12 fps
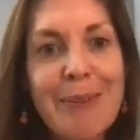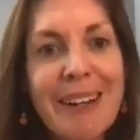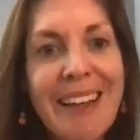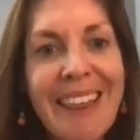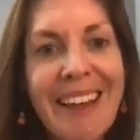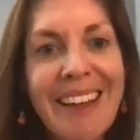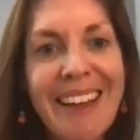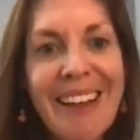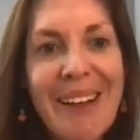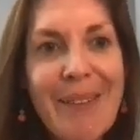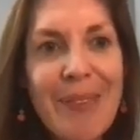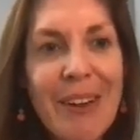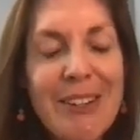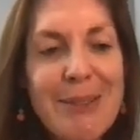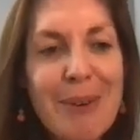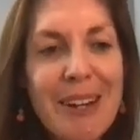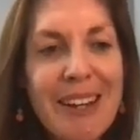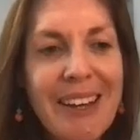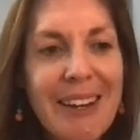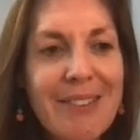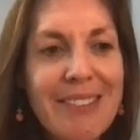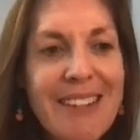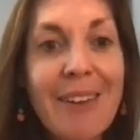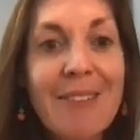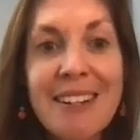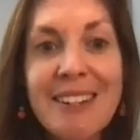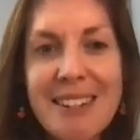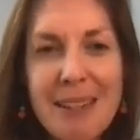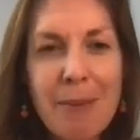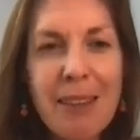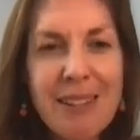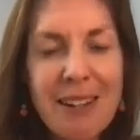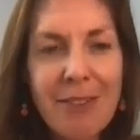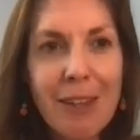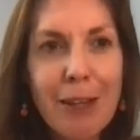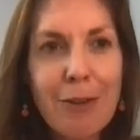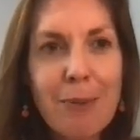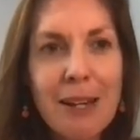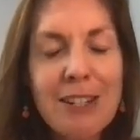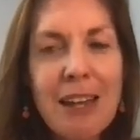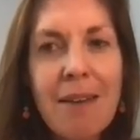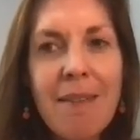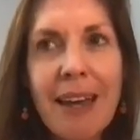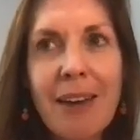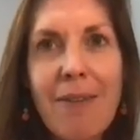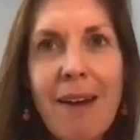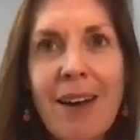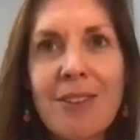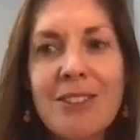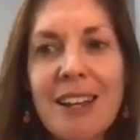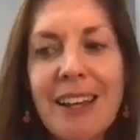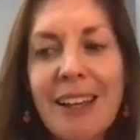And I think I just want to kind of delve into some of the stuff that you've been doing around,